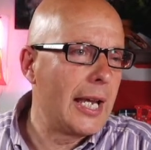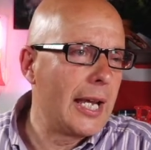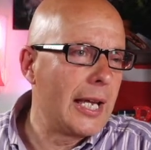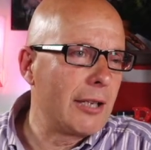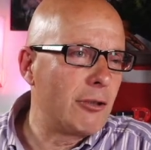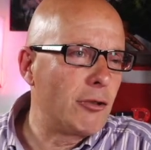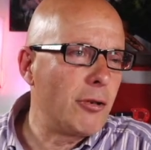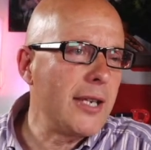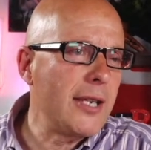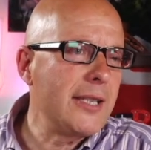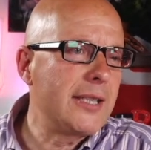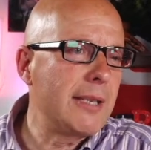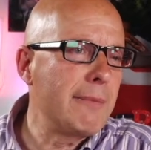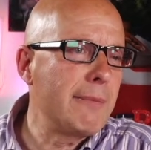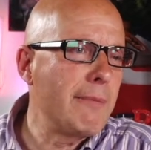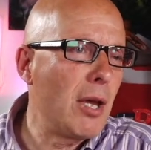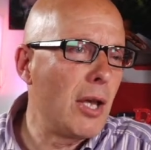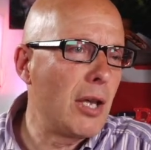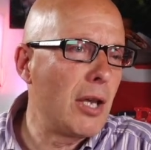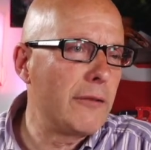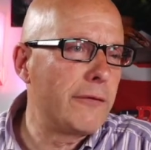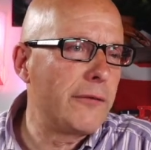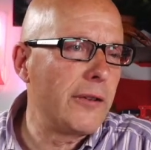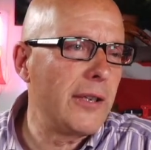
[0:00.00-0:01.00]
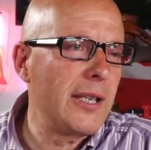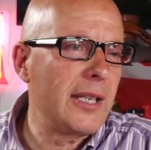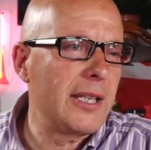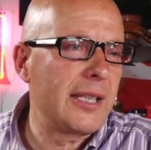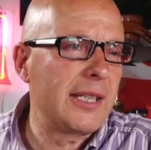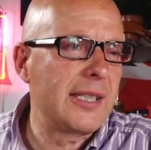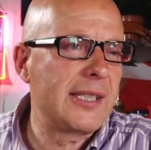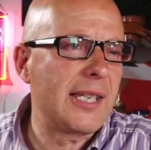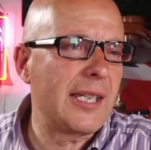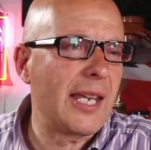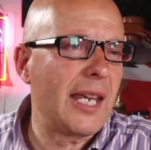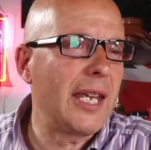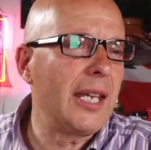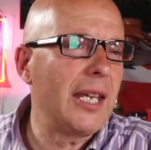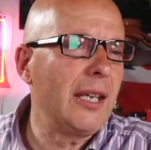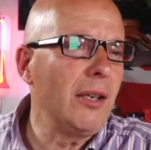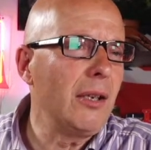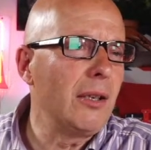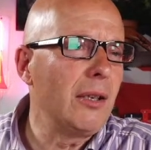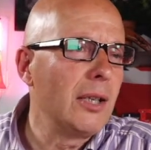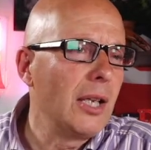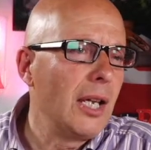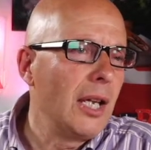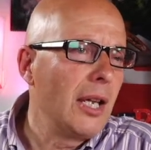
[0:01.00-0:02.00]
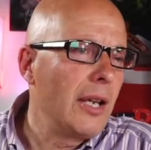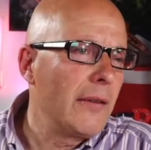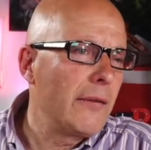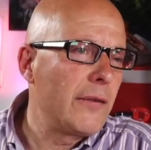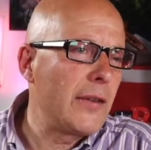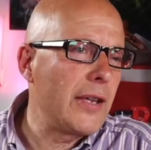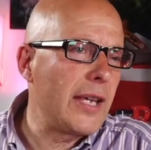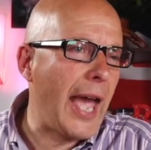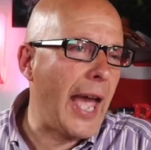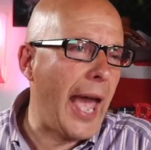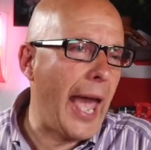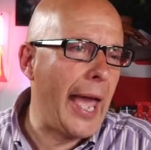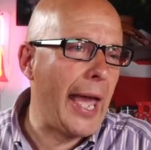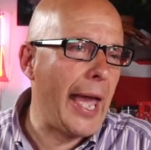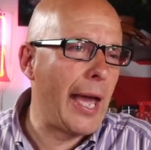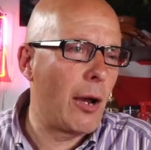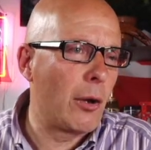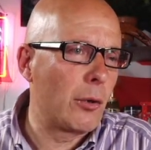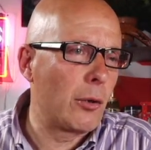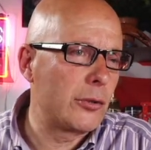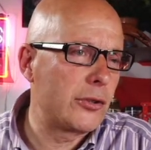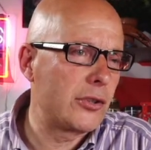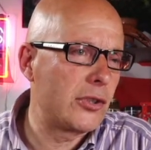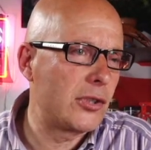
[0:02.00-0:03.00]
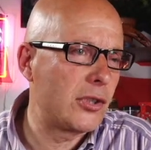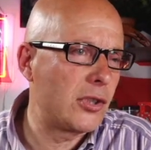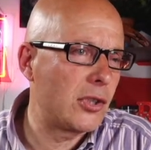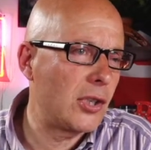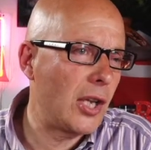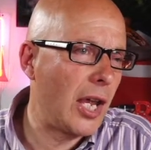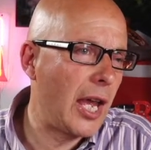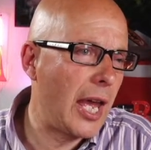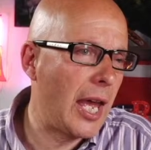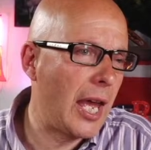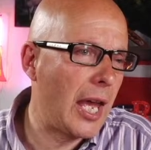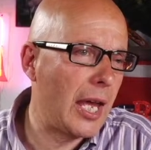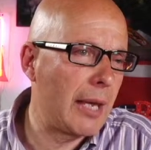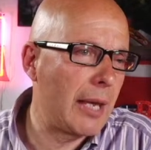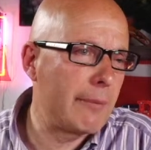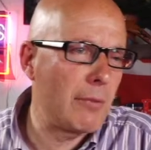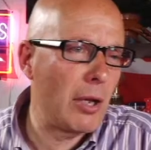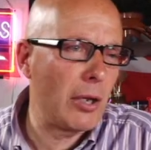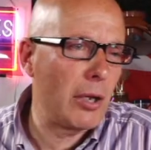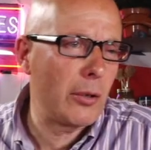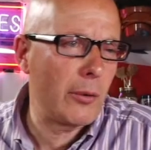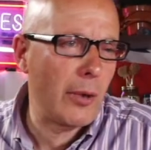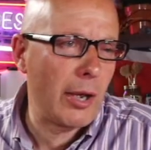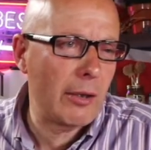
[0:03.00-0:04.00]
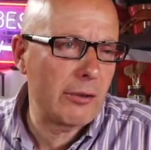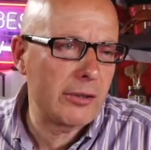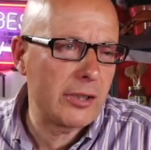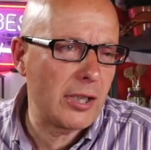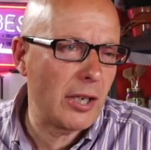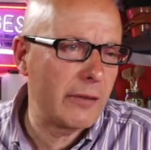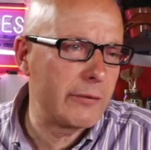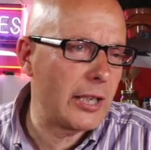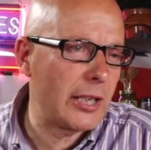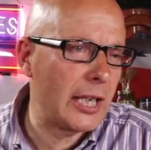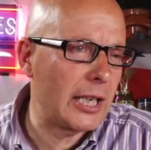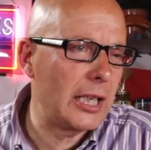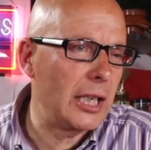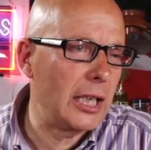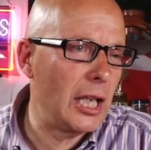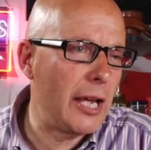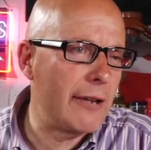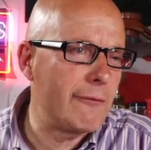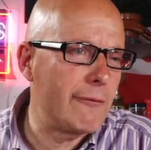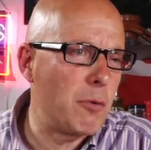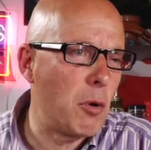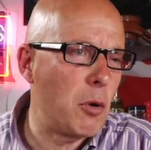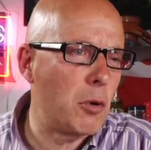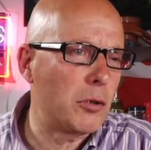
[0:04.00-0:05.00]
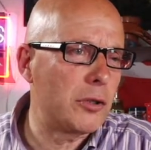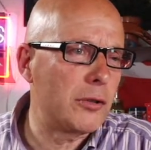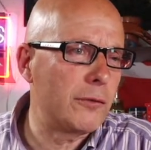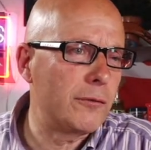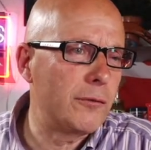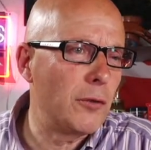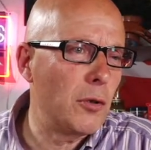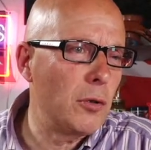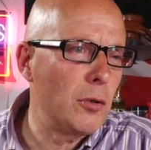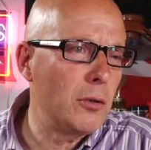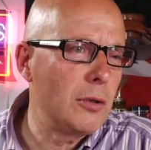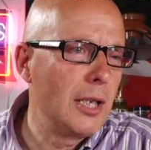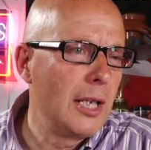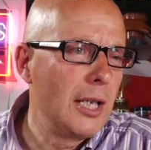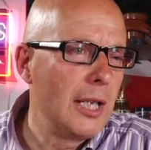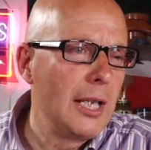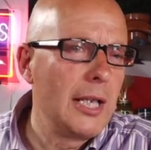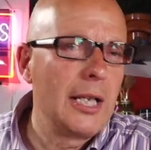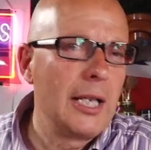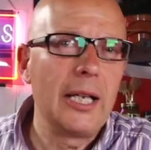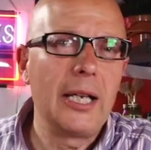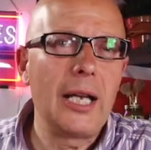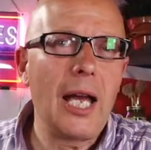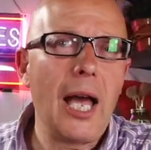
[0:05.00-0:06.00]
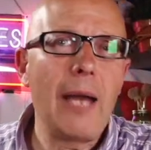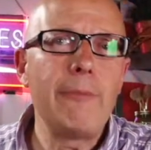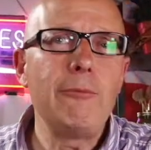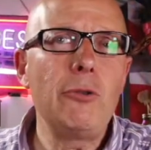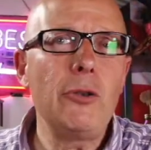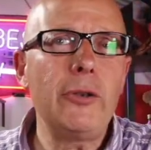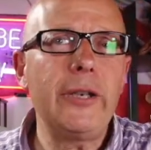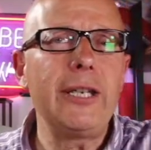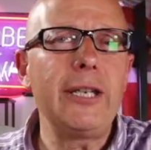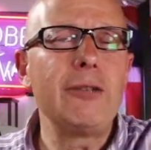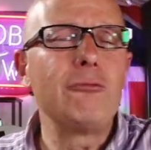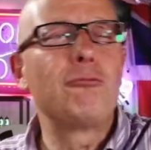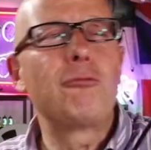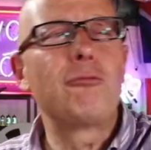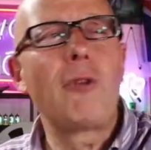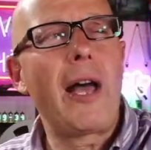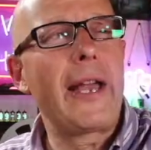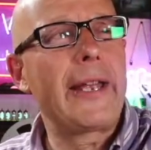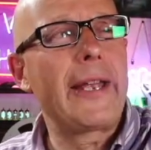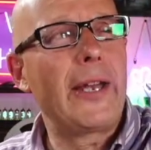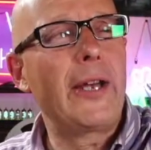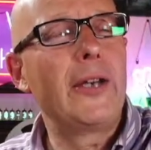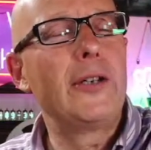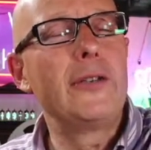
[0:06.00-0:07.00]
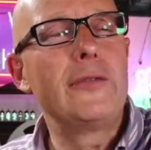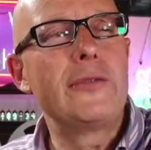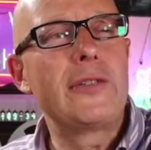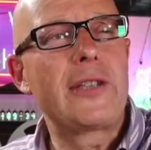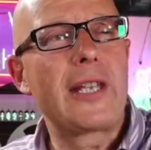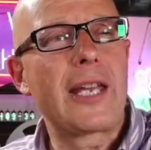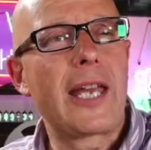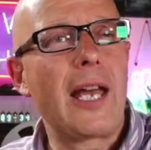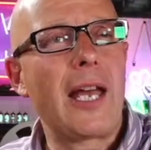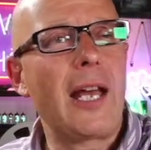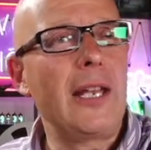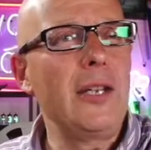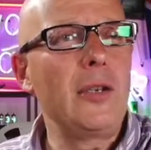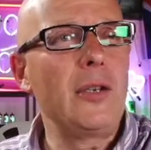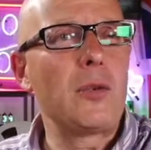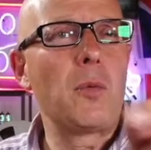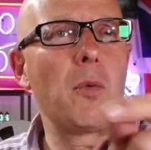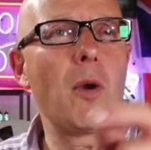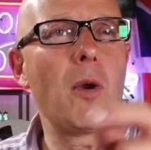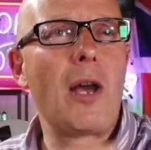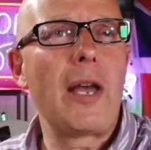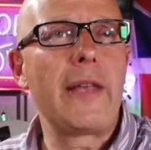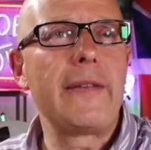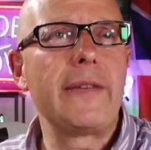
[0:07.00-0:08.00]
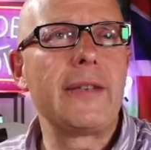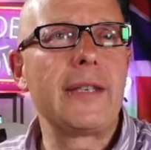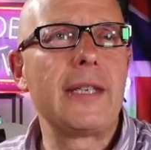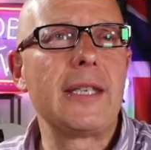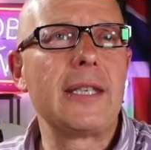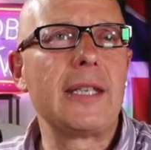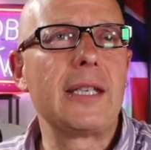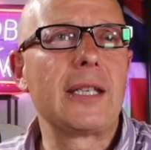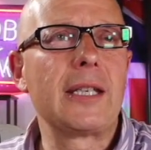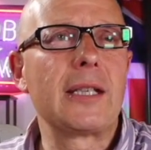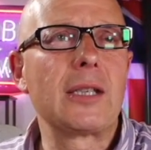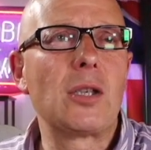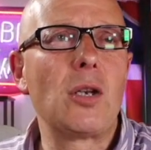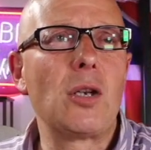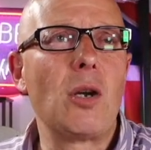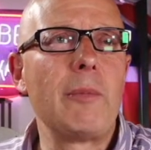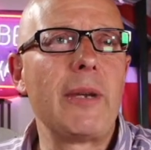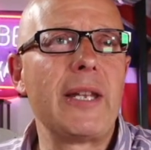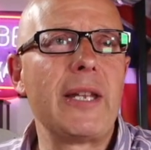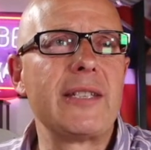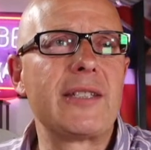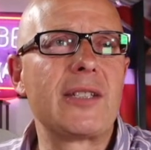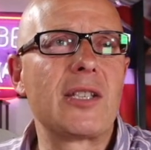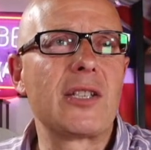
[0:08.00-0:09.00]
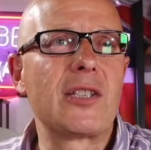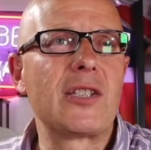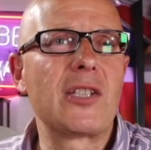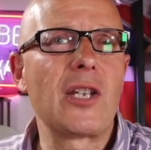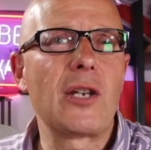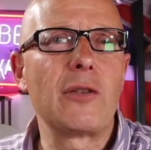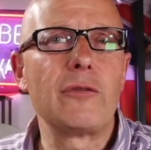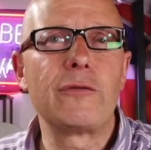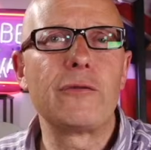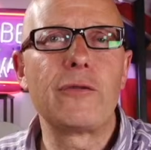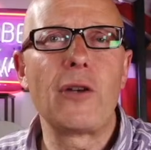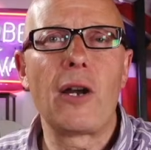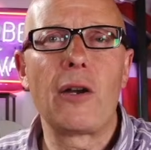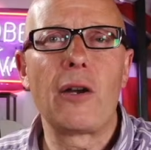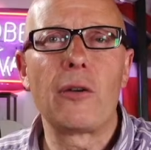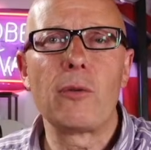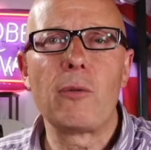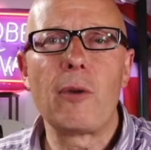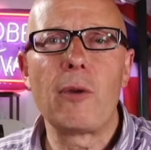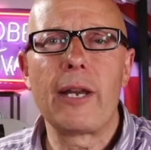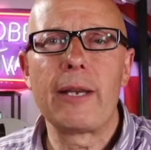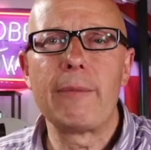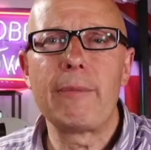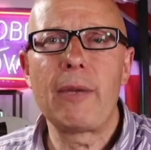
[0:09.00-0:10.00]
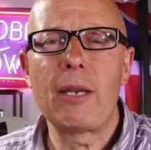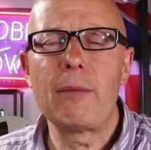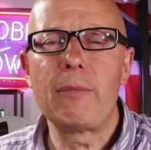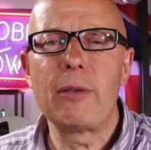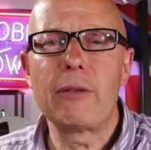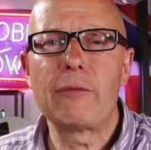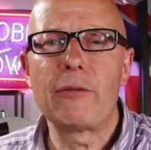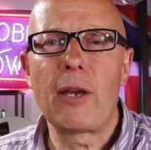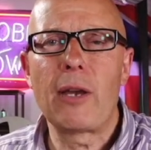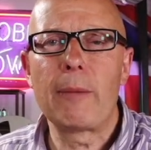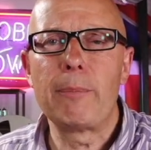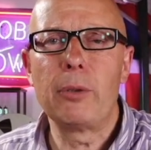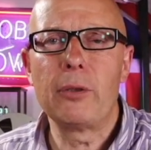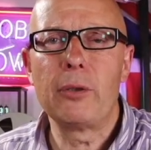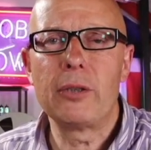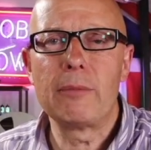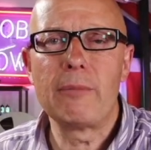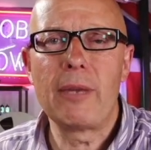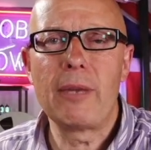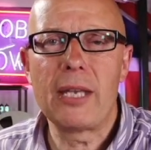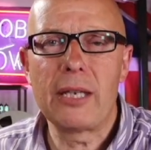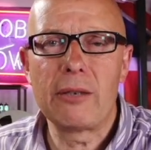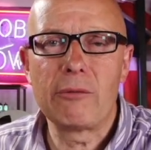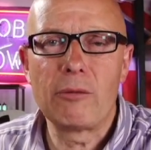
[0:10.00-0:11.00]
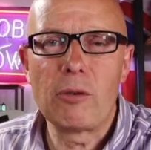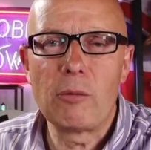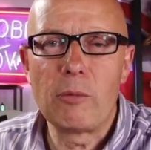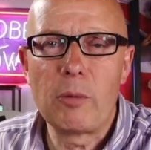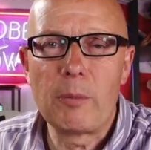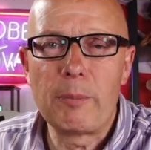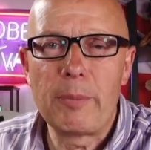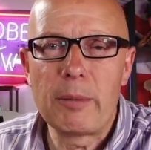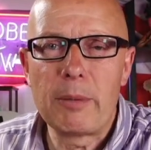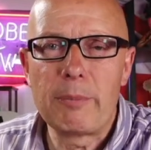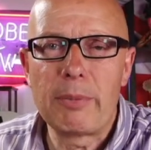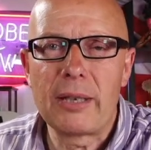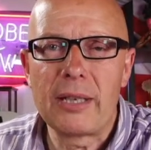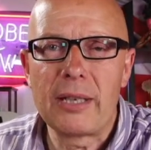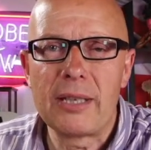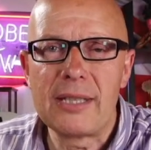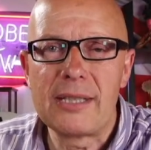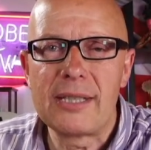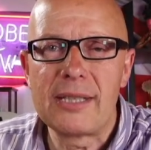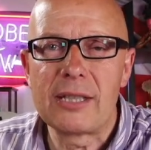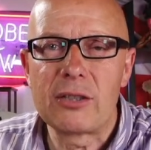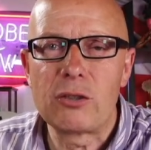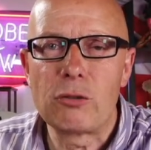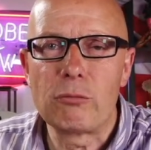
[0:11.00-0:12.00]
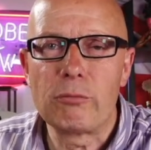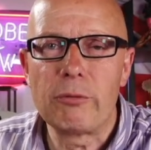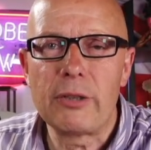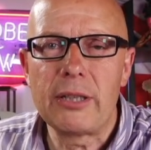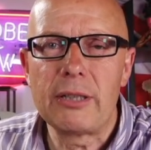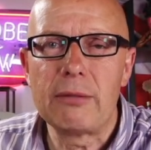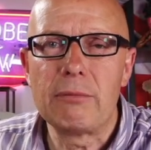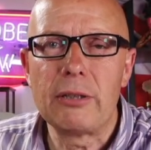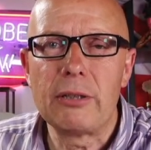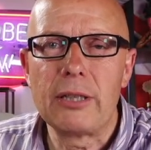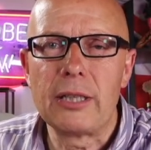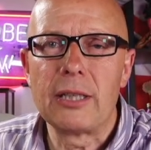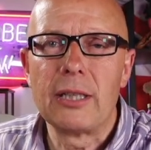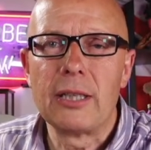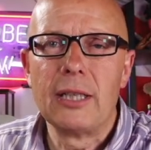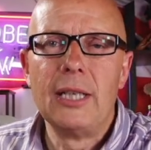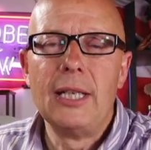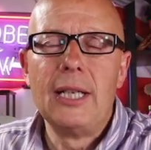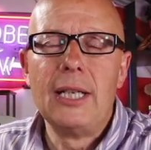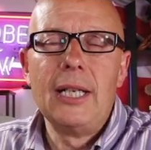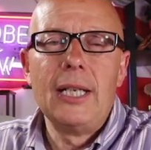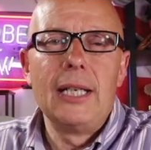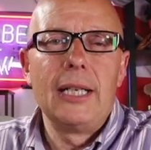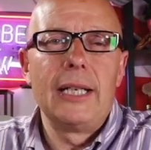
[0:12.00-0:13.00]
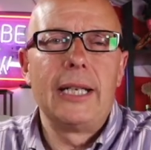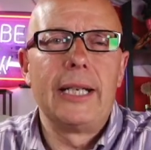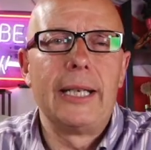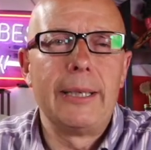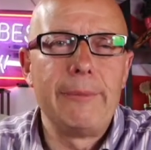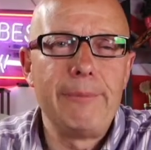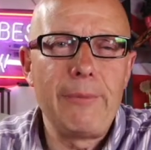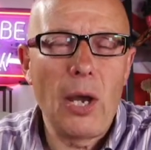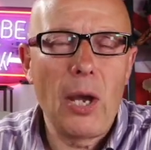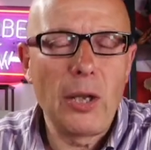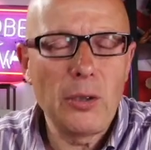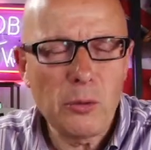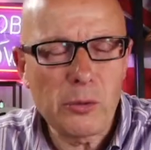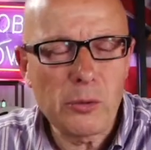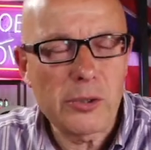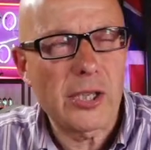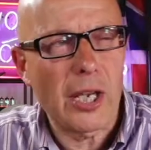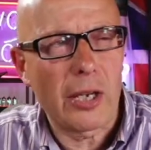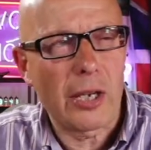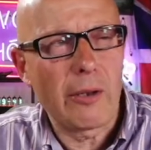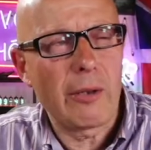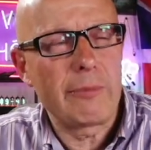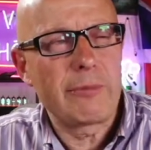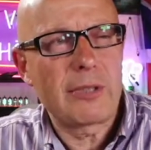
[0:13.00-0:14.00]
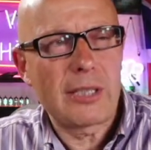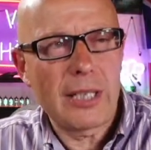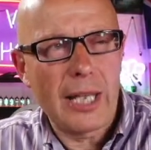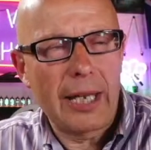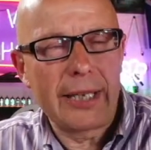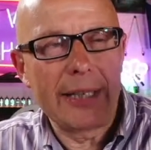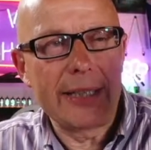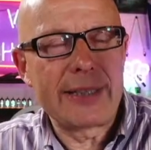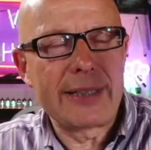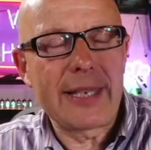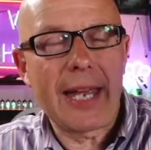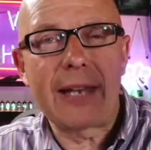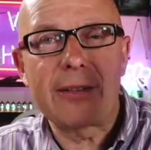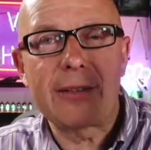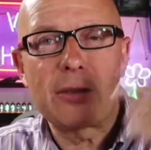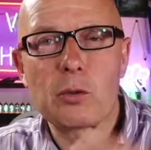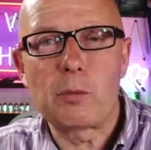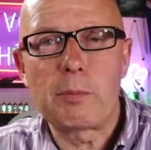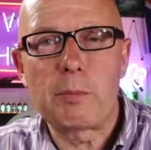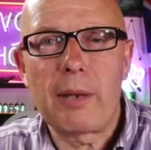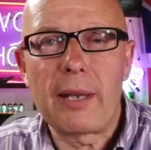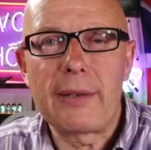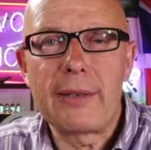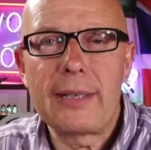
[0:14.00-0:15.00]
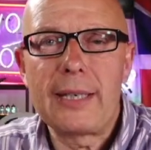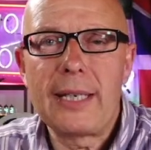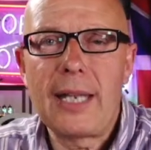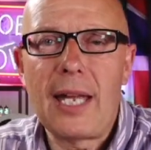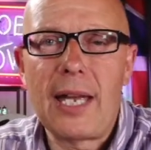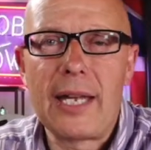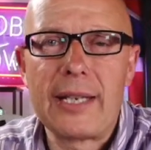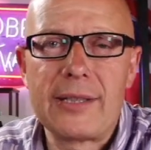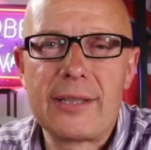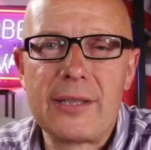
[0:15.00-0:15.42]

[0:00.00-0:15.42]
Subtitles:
Tracy Murphy is in the house. Who else over there? Clive Waterfall. I'm looking right over there. I don't know why the comments are so far away. Maybe if I put them here, it would be a bit easier to read, wouldn't it? And also, I'm slightly dazzled by the lights.